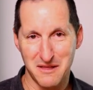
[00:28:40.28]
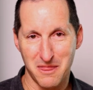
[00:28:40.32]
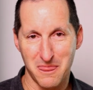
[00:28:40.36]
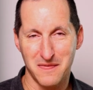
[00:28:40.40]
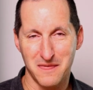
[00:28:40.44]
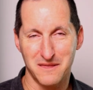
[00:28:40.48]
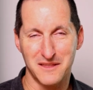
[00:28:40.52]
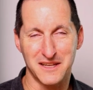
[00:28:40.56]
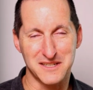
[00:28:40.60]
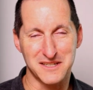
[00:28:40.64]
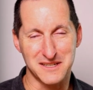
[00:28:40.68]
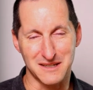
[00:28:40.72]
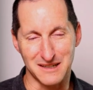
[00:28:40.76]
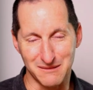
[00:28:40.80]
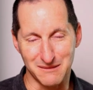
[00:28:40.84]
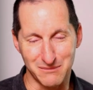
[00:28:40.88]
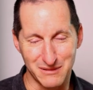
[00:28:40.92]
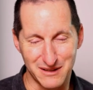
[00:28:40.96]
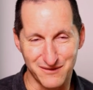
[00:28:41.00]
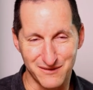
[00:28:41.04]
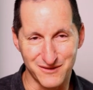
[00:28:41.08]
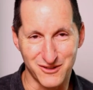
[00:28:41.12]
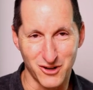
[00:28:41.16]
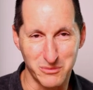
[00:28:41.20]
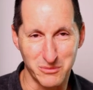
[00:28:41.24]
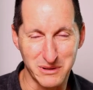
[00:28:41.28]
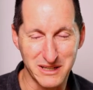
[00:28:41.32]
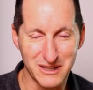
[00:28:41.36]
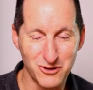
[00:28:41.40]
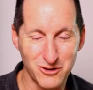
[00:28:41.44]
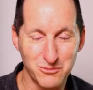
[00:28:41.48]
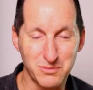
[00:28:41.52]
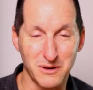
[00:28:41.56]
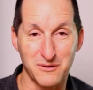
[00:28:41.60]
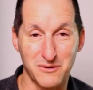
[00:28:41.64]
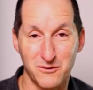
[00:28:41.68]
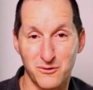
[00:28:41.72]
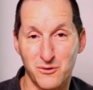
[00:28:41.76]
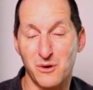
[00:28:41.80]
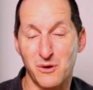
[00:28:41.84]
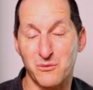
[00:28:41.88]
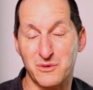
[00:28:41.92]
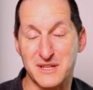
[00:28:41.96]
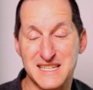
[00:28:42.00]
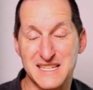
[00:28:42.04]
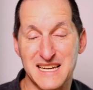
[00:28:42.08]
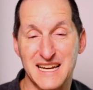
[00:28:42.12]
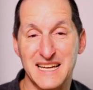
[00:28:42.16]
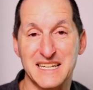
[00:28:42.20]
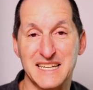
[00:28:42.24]
That's a little bit of gobbledygook, but what we're
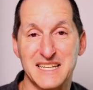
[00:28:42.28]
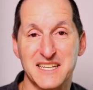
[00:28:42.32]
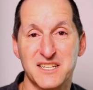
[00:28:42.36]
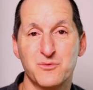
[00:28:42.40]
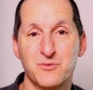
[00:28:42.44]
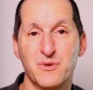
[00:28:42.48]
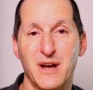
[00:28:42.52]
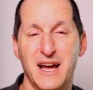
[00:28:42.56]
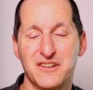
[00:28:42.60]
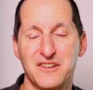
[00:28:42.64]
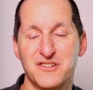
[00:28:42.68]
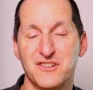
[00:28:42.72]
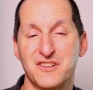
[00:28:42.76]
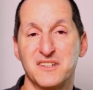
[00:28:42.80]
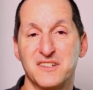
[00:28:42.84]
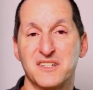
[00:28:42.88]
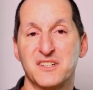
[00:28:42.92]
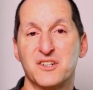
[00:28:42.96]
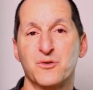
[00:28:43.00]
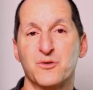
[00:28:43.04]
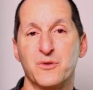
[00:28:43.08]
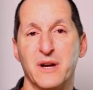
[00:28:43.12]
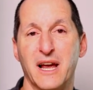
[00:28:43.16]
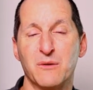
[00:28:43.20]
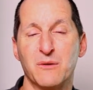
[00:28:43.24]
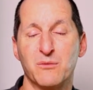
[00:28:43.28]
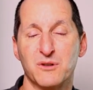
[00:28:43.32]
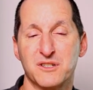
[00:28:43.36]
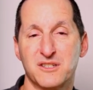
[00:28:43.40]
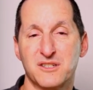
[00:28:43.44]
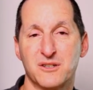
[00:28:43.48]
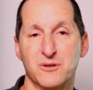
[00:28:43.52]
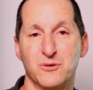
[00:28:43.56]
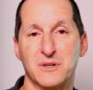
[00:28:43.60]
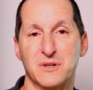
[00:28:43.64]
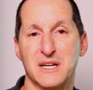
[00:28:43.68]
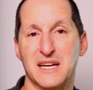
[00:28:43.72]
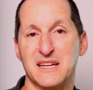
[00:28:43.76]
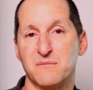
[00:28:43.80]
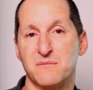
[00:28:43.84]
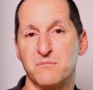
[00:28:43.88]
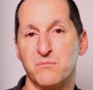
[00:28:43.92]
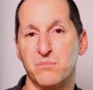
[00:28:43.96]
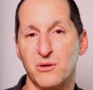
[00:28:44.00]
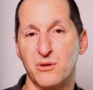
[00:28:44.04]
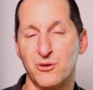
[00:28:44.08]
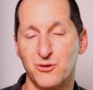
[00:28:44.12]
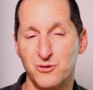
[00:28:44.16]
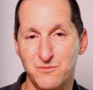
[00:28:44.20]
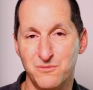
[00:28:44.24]
saying is we're actually going to create what's called a
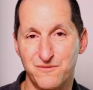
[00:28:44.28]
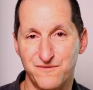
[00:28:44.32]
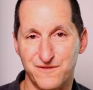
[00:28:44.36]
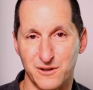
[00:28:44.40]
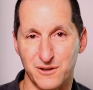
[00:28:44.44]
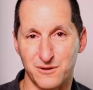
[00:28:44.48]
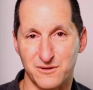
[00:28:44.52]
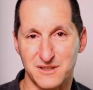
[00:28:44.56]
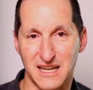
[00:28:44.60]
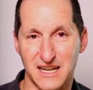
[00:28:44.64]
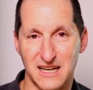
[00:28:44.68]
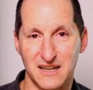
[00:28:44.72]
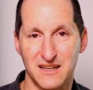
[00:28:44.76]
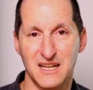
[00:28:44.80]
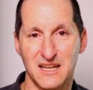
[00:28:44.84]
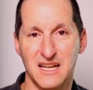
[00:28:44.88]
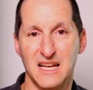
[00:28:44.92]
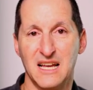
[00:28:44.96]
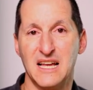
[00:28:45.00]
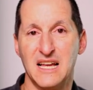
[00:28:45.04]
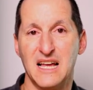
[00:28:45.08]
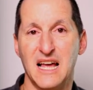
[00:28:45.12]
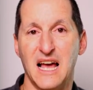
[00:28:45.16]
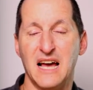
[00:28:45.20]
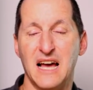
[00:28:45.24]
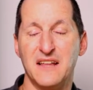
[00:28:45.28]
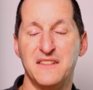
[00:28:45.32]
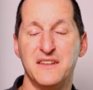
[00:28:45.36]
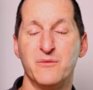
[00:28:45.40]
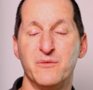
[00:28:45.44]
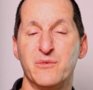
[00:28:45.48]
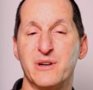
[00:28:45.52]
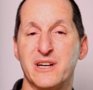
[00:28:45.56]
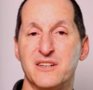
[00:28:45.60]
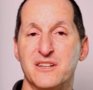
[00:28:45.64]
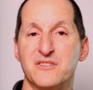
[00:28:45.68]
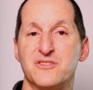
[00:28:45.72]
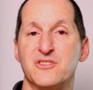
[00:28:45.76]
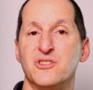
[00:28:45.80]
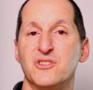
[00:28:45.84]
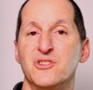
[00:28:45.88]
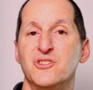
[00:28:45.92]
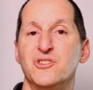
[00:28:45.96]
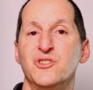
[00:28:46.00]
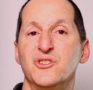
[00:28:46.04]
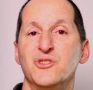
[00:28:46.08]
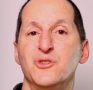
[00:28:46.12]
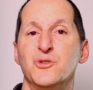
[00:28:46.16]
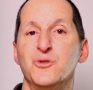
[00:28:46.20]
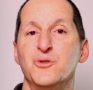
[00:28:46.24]
Bloom filter, and then we're going to
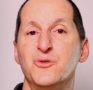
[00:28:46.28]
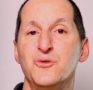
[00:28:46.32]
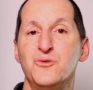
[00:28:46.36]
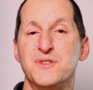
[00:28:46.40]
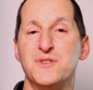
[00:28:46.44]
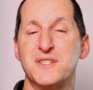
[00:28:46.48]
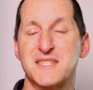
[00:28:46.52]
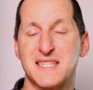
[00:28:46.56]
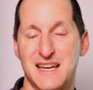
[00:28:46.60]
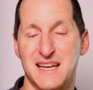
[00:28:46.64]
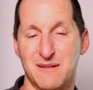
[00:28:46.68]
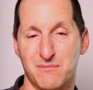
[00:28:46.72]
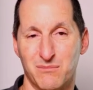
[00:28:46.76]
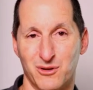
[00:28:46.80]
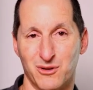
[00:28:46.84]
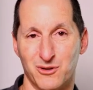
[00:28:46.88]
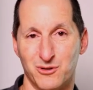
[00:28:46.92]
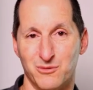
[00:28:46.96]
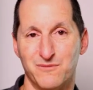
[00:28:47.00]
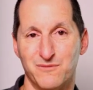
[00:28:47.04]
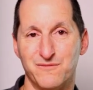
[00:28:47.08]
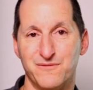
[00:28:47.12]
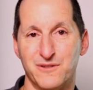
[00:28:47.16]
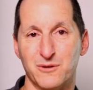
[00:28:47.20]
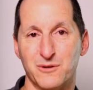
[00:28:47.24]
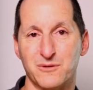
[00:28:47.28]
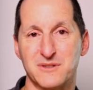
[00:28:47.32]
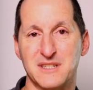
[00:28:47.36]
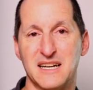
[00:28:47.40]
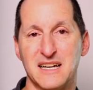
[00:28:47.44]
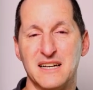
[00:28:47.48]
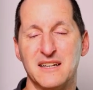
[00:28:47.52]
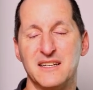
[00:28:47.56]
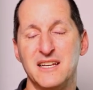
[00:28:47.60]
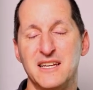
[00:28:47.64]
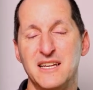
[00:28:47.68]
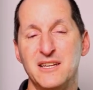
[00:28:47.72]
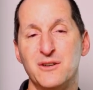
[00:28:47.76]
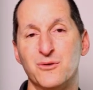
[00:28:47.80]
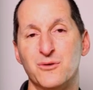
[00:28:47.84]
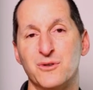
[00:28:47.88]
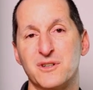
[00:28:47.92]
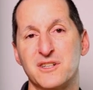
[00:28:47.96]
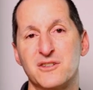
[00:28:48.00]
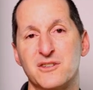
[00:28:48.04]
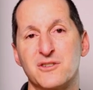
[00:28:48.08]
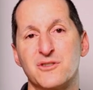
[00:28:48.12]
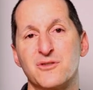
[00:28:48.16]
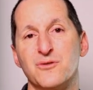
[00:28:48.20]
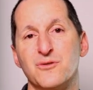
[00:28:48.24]
use that Bloom filter in order
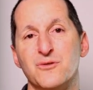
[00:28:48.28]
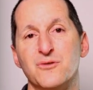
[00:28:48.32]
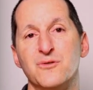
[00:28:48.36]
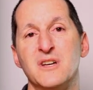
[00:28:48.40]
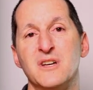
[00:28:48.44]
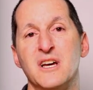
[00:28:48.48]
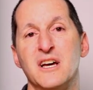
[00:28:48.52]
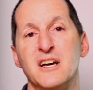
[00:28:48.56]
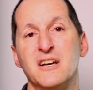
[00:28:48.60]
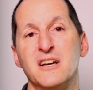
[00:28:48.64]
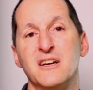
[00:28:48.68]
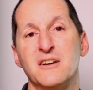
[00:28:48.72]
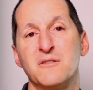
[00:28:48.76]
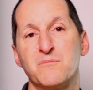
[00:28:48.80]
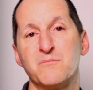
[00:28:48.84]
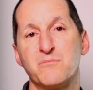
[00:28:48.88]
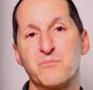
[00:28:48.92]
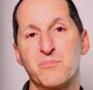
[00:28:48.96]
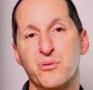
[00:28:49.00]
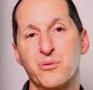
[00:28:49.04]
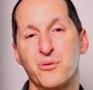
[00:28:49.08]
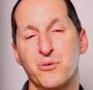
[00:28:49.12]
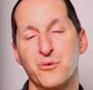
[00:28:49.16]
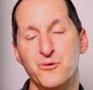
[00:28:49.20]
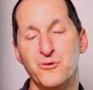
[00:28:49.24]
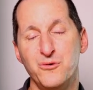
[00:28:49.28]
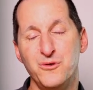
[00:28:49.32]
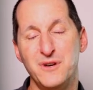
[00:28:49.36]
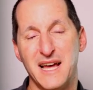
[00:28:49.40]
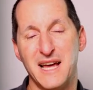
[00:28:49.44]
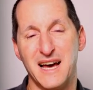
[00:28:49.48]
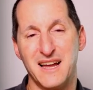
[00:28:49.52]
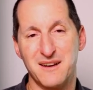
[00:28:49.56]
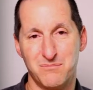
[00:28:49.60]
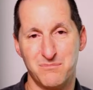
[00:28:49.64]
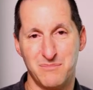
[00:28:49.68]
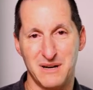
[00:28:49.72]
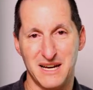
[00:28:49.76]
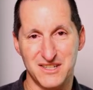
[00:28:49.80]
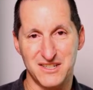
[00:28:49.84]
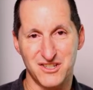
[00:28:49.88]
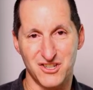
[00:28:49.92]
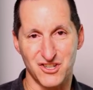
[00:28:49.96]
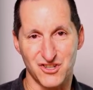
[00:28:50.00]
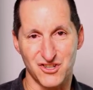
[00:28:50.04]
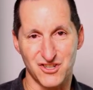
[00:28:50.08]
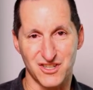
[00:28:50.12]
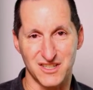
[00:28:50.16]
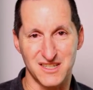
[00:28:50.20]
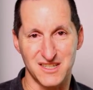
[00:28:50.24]
to prune out
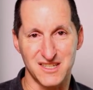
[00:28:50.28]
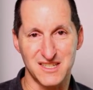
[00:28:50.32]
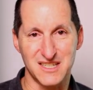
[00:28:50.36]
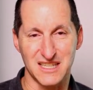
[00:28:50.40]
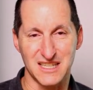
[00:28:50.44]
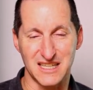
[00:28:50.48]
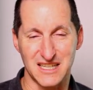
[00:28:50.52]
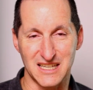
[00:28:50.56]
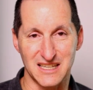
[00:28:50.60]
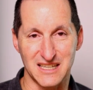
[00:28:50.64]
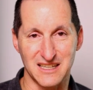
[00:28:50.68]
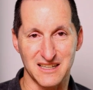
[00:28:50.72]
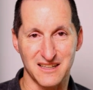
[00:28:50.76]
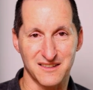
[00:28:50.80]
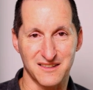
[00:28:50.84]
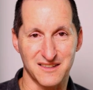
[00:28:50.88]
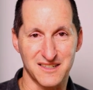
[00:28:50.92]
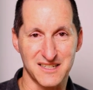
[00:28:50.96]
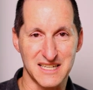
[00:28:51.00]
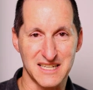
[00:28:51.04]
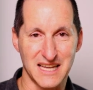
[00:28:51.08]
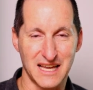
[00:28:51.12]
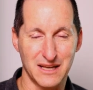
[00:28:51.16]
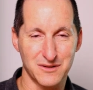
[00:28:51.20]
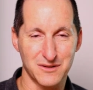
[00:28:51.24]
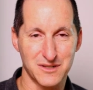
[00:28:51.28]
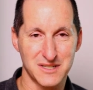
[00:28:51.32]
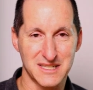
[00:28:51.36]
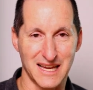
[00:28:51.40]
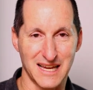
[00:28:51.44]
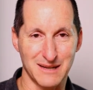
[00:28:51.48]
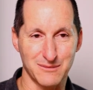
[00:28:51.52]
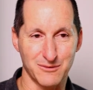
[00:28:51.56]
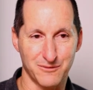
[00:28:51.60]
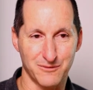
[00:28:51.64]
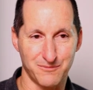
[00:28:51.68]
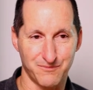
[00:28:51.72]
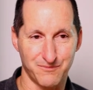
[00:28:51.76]
partitions in the sales table.